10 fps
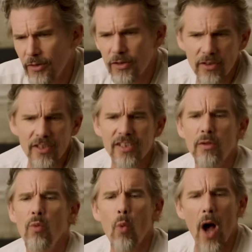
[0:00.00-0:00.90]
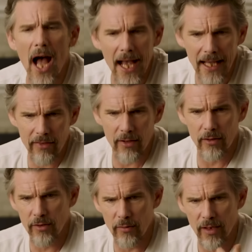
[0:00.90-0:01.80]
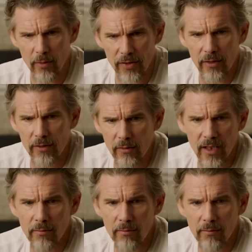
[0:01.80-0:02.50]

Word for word: start to see why they're doing what they're doing.